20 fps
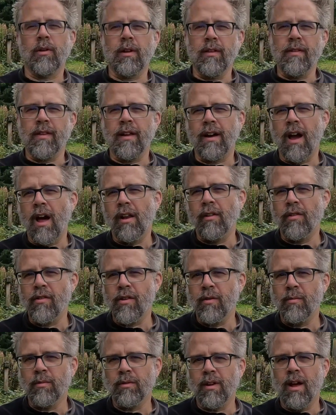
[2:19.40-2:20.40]
work in
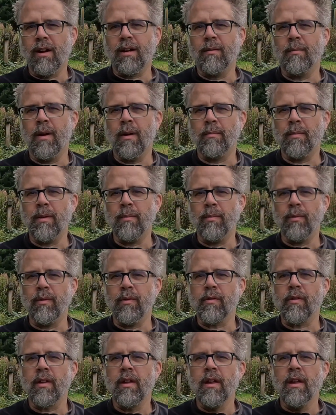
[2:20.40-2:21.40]
psychology will talk about
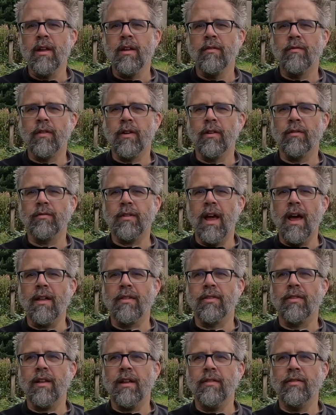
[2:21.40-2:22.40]
people's fear of
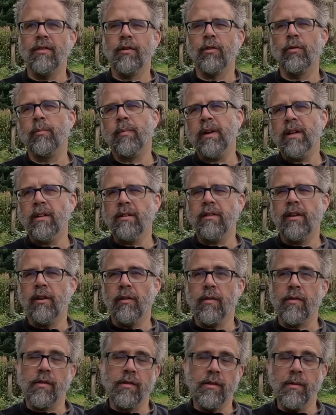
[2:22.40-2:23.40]
death and there'll be,
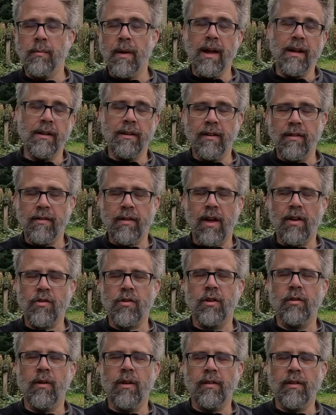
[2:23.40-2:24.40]
there's a debate, a
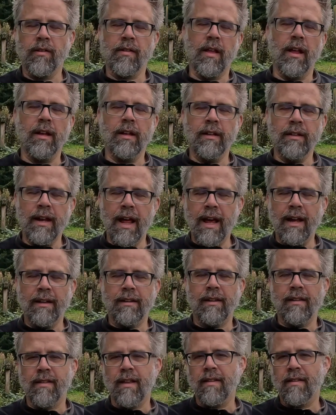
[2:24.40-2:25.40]
discussion around is that
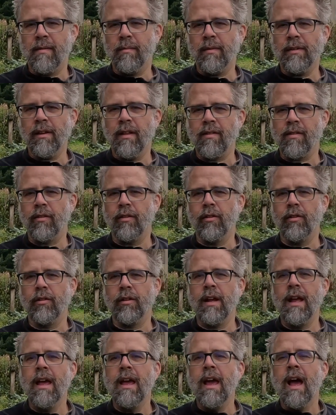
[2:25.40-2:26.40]
innate, is that something that's learned?
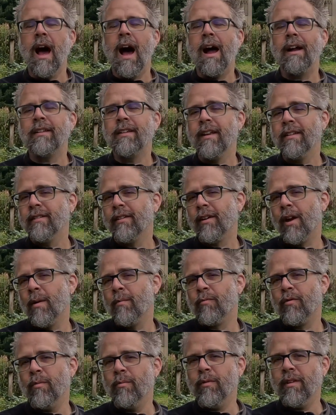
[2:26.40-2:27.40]
I tend to
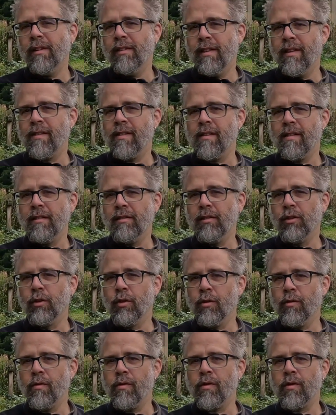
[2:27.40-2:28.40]
come from the this is a
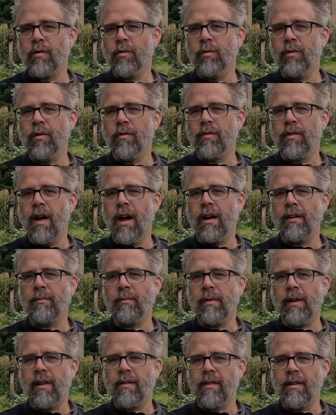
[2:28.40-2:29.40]
learned school of thought
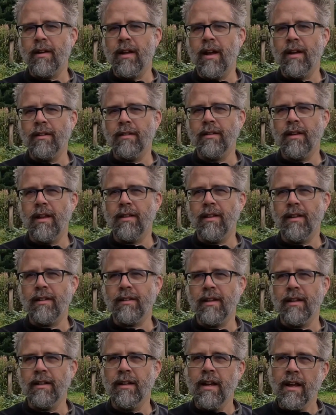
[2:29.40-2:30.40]
because I, I, I think
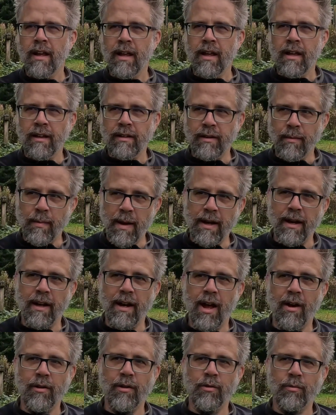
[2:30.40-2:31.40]
that depending on
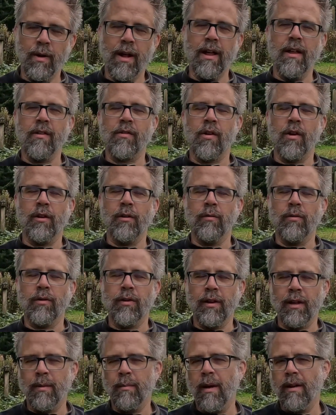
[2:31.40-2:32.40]
how you raise or how you
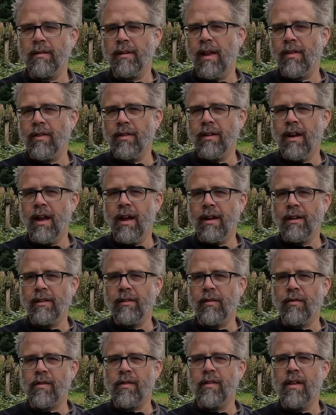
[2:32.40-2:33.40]
think about death and dying,
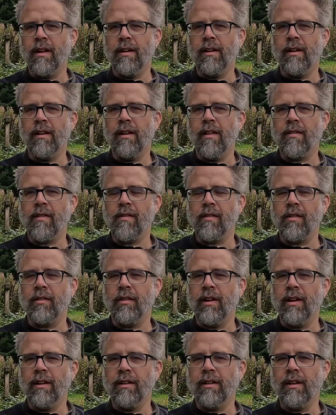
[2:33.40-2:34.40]
there isn't
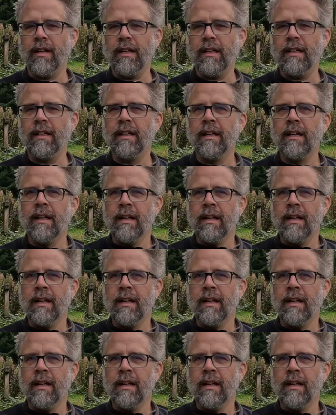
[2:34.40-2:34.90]
necessarily anything